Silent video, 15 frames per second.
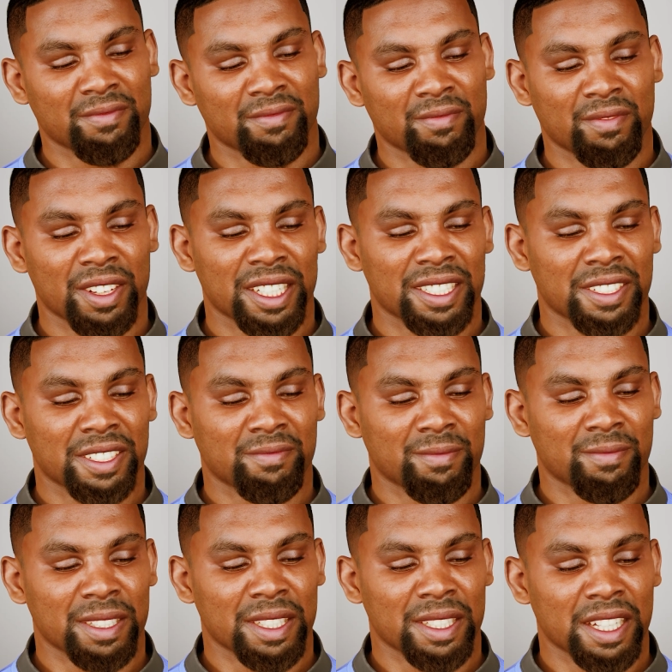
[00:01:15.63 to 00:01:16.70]
if you already search
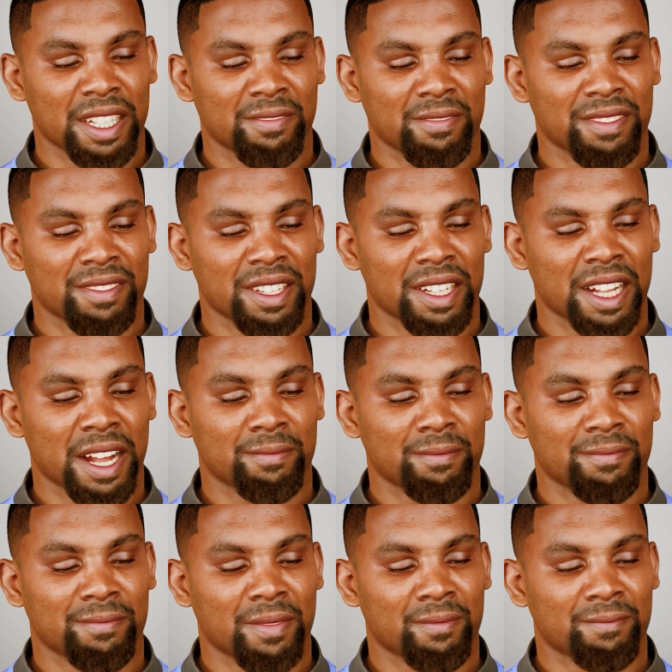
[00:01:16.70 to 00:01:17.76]
for it but live link
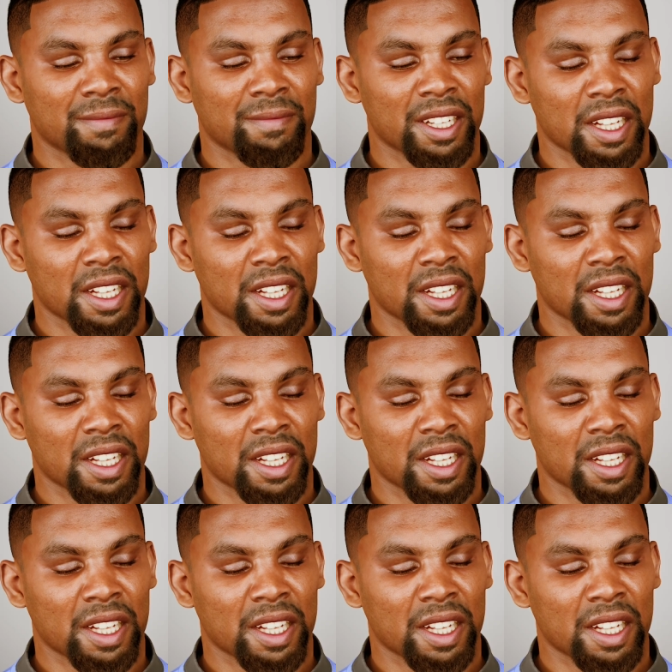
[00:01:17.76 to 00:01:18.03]
up there